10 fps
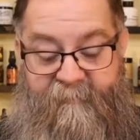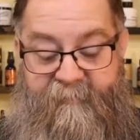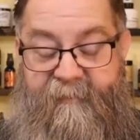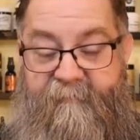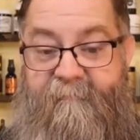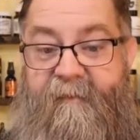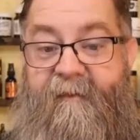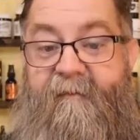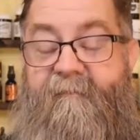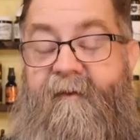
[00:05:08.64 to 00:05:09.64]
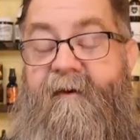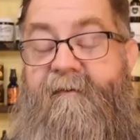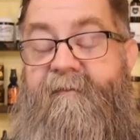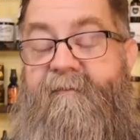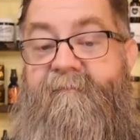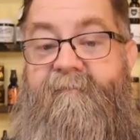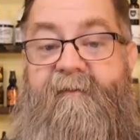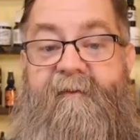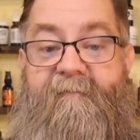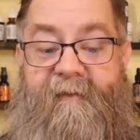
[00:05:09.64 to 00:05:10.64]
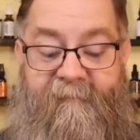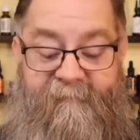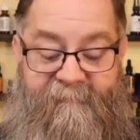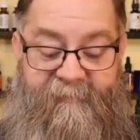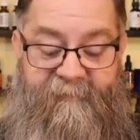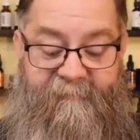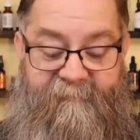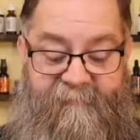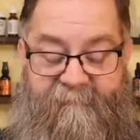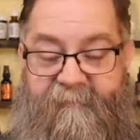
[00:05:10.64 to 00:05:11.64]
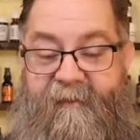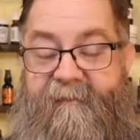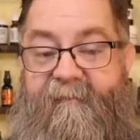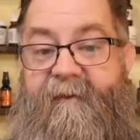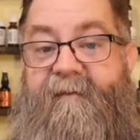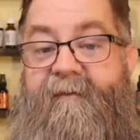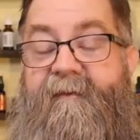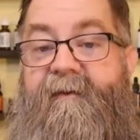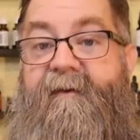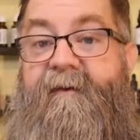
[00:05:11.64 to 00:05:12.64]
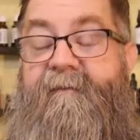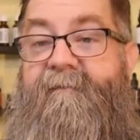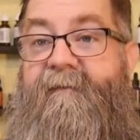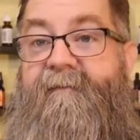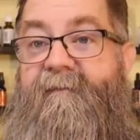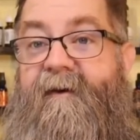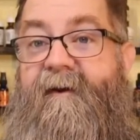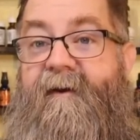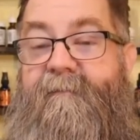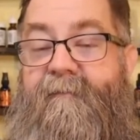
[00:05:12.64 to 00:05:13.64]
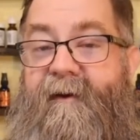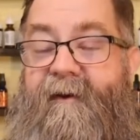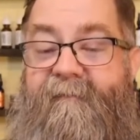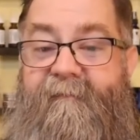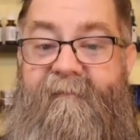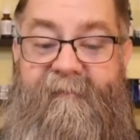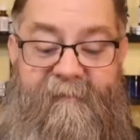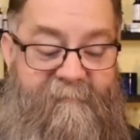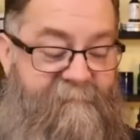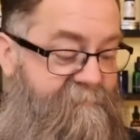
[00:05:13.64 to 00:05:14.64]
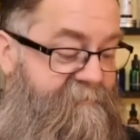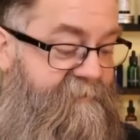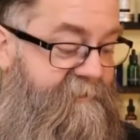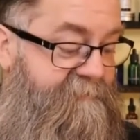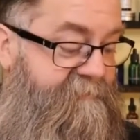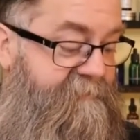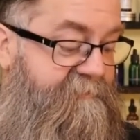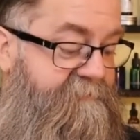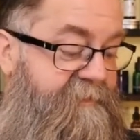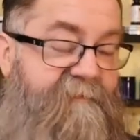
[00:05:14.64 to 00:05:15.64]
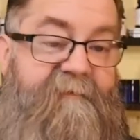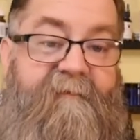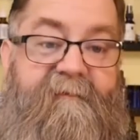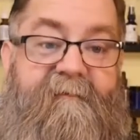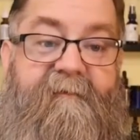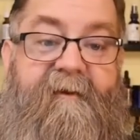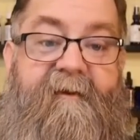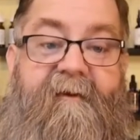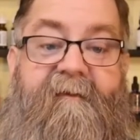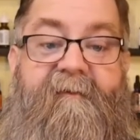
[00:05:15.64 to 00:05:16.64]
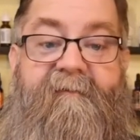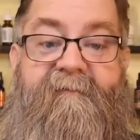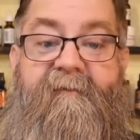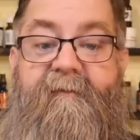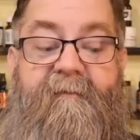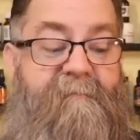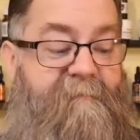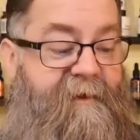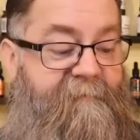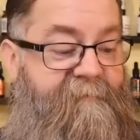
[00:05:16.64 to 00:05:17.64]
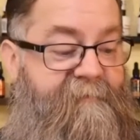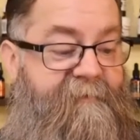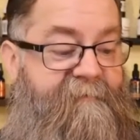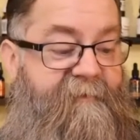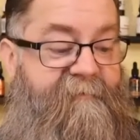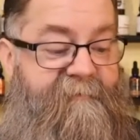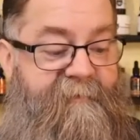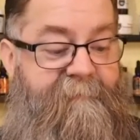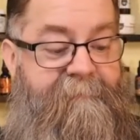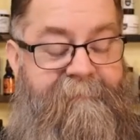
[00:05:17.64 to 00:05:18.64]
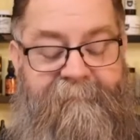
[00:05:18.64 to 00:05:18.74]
Okay, but overall, it's a really great scent. But like I said, the it's not as pronounced in the cedar, probably just based on those two bottom scents that you see.